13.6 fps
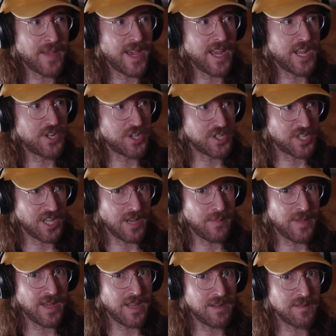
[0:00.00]
age as him,
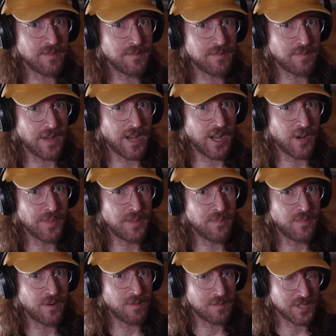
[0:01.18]
and I
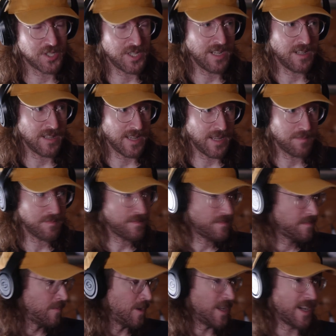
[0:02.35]
remember distinctly
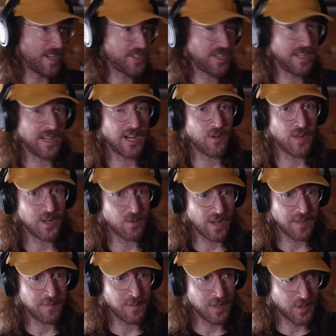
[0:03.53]
realizing how
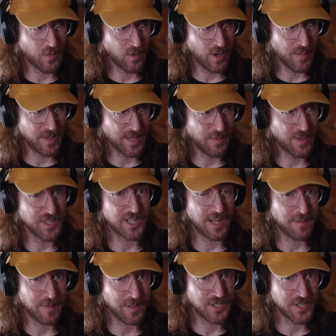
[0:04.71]
ungrateful and horrible he was, and I felt